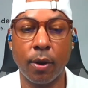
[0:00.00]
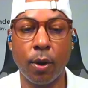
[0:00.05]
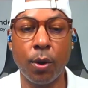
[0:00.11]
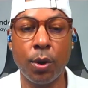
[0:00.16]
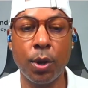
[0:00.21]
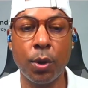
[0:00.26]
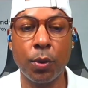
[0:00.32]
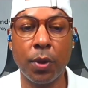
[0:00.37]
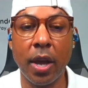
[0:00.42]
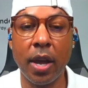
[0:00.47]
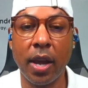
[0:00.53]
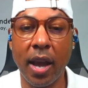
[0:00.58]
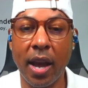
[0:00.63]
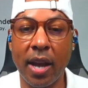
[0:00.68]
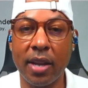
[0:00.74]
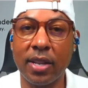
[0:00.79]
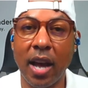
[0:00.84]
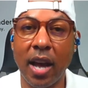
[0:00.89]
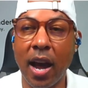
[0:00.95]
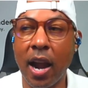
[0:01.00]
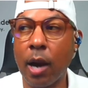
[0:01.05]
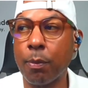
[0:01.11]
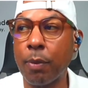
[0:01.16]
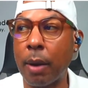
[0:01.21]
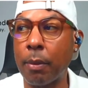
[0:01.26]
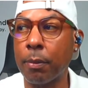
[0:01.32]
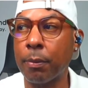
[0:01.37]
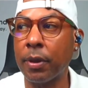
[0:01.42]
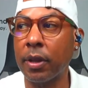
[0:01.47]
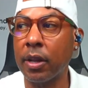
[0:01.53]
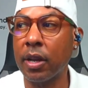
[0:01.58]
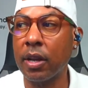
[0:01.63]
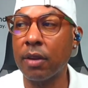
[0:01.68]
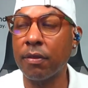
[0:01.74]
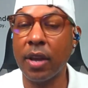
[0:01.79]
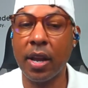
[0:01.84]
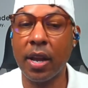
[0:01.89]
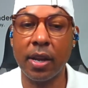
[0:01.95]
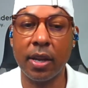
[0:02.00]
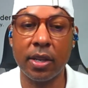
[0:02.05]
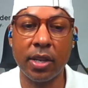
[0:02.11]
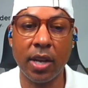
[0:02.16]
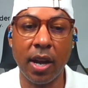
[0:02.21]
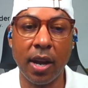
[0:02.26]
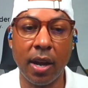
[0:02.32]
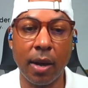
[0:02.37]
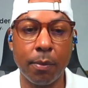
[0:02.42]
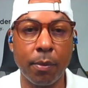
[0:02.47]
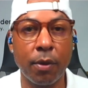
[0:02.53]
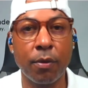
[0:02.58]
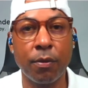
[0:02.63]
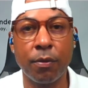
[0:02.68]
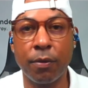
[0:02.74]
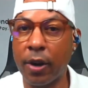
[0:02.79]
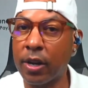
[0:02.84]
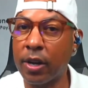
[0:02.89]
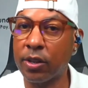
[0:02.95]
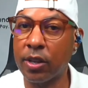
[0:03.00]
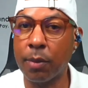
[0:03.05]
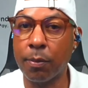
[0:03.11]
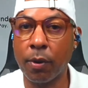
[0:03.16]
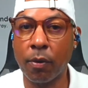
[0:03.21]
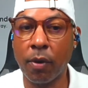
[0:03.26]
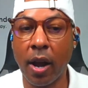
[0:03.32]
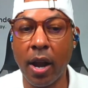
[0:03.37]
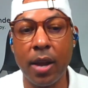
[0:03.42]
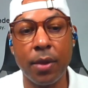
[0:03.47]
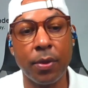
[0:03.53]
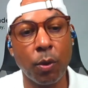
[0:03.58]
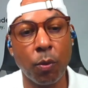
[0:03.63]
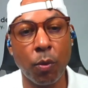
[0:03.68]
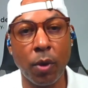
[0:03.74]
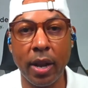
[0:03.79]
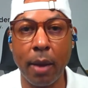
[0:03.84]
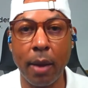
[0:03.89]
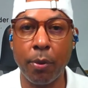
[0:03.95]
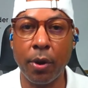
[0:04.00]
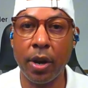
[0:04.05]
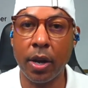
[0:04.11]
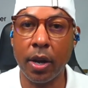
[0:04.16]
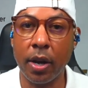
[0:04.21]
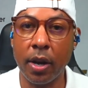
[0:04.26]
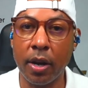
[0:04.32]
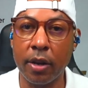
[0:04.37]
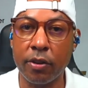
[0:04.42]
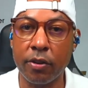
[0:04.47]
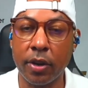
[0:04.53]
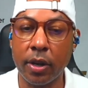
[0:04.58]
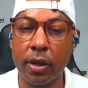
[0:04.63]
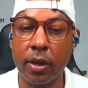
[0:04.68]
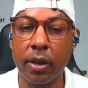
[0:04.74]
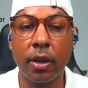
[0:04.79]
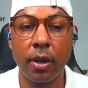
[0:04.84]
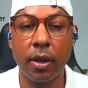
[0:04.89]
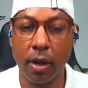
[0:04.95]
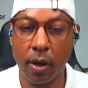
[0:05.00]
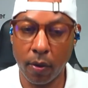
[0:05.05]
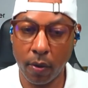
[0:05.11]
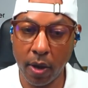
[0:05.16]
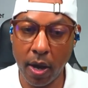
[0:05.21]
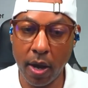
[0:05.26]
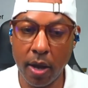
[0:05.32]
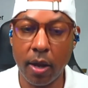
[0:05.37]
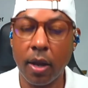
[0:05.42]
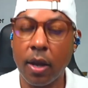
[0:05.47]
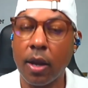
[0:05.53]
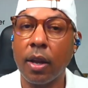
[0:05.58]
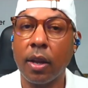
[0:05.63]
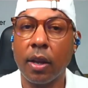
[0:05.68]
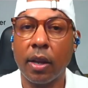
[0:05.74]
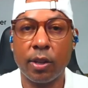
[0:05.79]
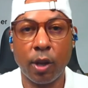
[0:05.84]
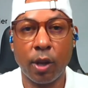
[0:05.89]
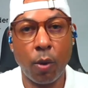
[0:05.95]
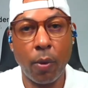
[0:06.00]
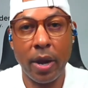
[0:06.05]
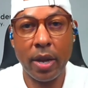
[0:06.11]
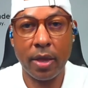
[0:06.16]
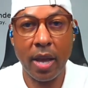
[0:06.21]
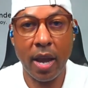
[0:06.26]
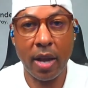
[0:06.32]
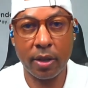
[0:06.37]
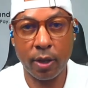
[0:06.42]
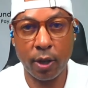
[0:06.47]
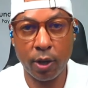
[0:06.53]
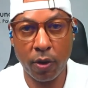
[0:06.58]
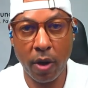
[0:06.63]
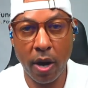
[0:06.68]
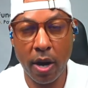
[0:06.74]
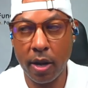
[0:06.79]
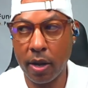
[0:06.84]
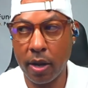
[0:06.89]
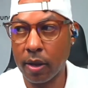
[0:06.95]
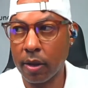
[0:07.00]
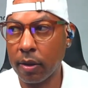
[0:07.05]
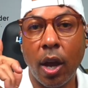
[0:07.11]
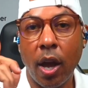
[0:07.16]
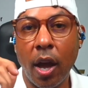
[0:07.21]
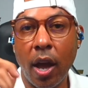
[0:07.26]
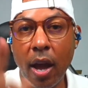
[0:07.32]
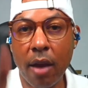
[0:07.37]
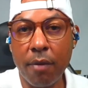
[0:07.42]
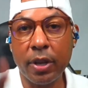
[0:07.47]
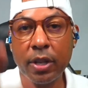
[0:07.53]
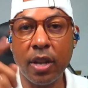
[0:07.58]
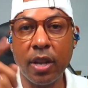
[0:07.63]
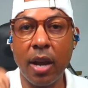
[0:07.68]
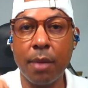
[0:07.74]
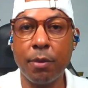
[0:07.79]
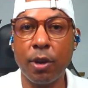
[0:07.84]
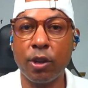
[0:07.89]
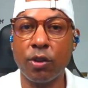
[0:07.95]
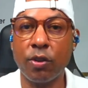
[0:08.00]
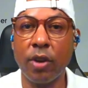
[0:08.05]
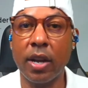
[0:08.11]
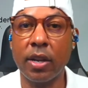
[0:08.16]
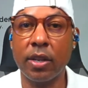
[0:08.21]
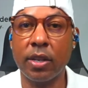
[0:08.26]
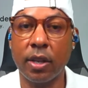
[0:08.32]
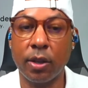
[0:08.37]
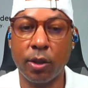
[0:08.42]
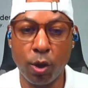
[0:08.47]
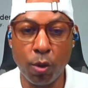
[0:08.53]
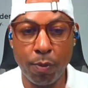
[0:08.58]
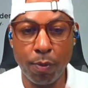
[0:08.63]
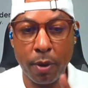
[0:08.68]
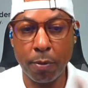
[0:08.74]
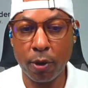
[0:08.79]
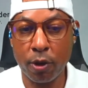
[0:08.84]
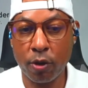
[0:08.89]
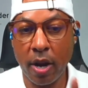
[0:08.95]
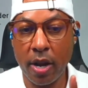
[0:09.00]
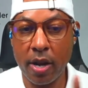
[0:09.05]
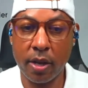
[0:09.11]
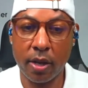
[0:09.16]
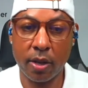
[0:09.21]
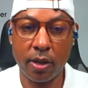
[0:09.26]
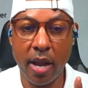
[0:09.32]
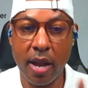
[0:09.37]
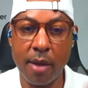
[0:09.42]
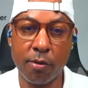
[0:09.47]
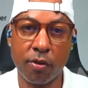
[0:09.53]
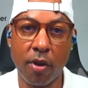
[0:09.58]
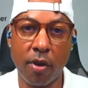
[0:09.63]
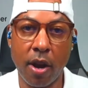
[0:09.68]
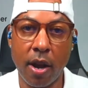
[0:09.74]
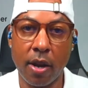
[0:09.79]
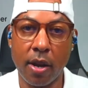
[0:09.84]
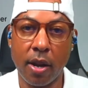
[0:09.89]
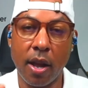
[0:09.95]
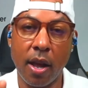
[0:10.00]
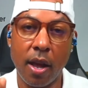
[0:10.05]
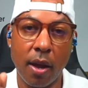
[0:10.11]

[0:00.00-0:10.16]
Who you think has the higher probability of getting a job? Very simple, right? The one that put in 100. Okay, let's equate that to trading. Every time your strategy, 2 people trading the same strat.